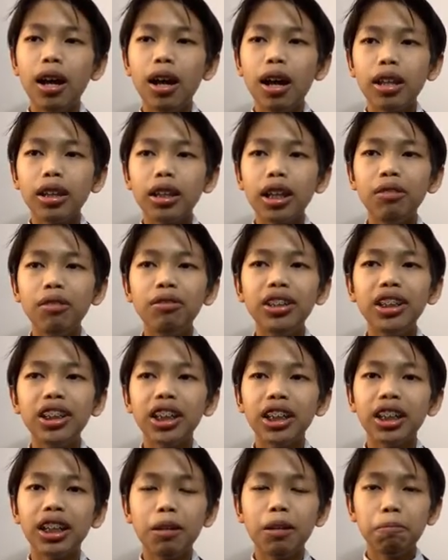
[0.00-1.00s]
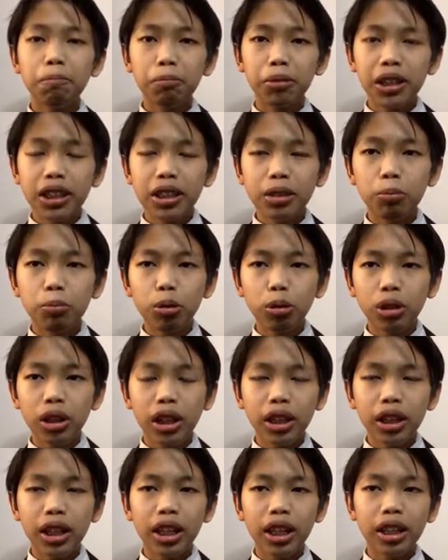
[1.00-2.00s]
Television embraced
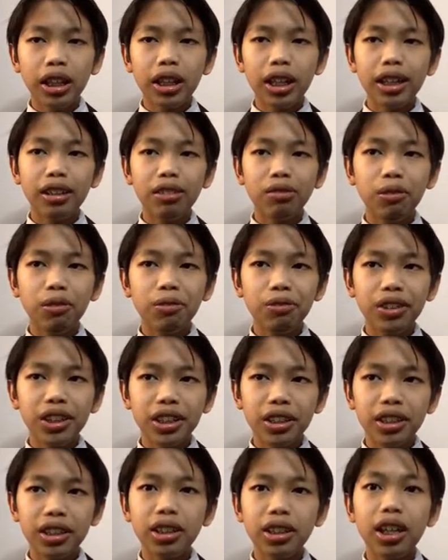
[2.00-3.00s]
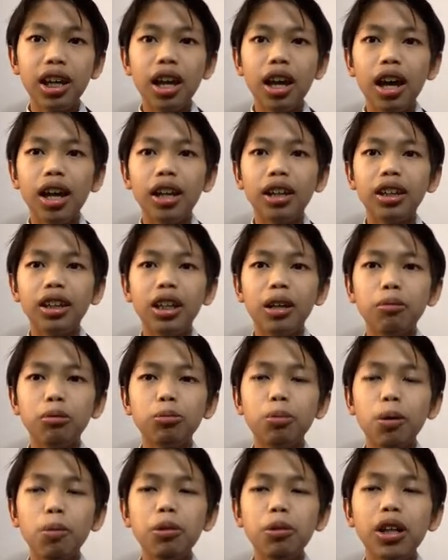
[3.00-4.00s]
bowling in the 1950s, and the game's
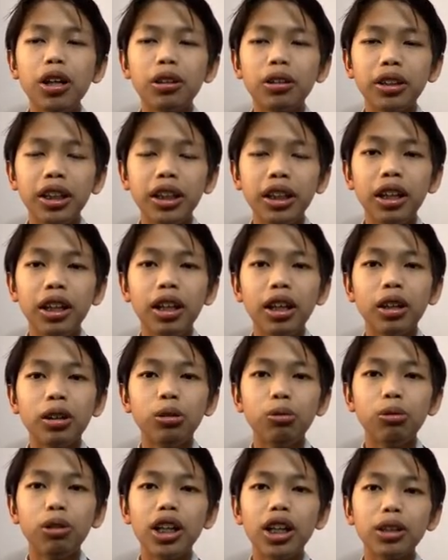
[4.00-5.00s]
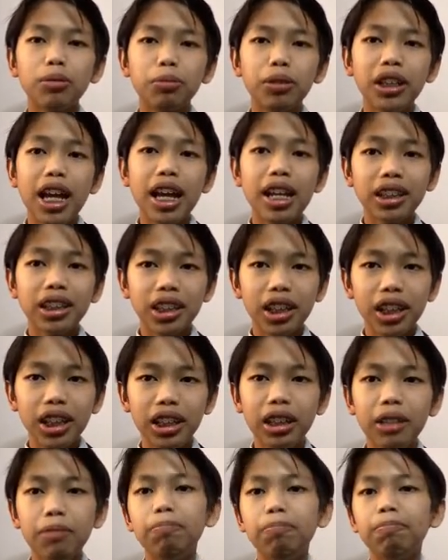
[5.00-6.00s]
popularity grew exponentially.
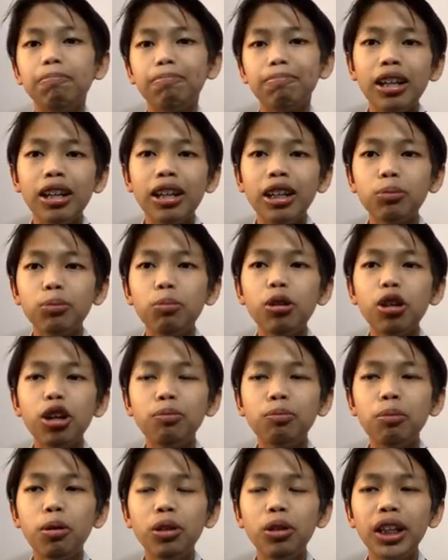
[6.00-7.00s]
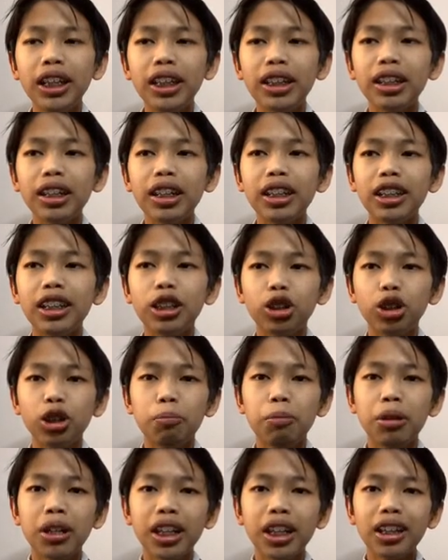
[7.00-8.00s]
The sport of bowling is enjoyed
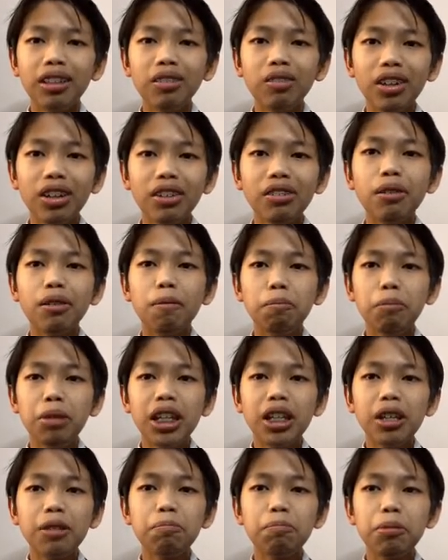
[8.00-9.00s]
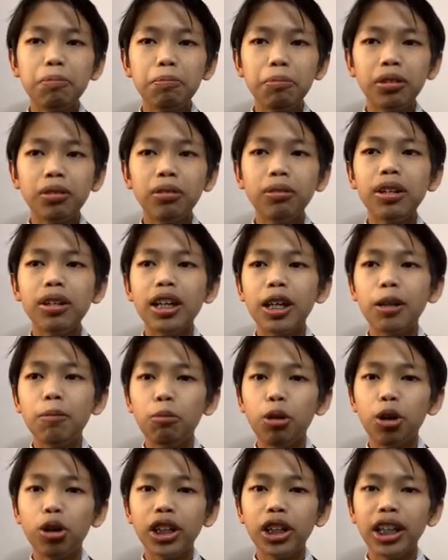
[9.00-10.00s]
by 95 million people in
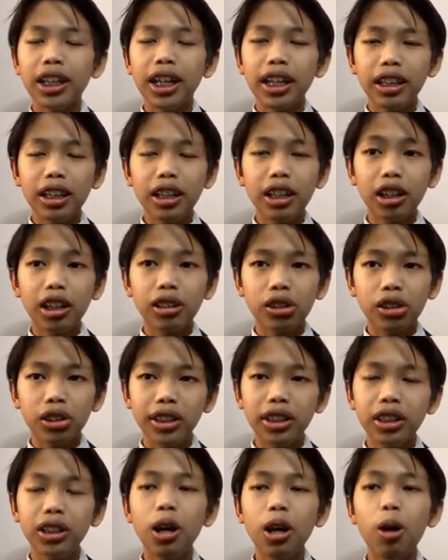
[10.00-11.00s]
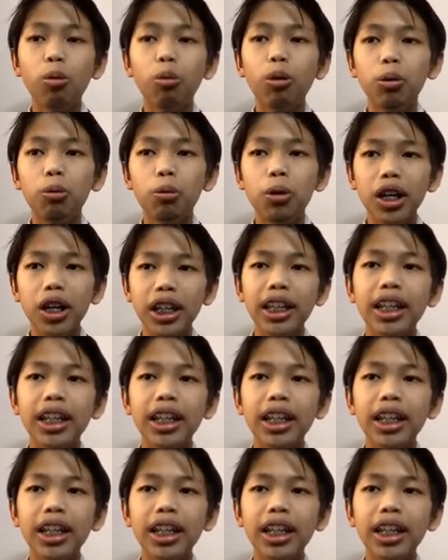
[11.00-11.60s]
more than 90 countries worldwide.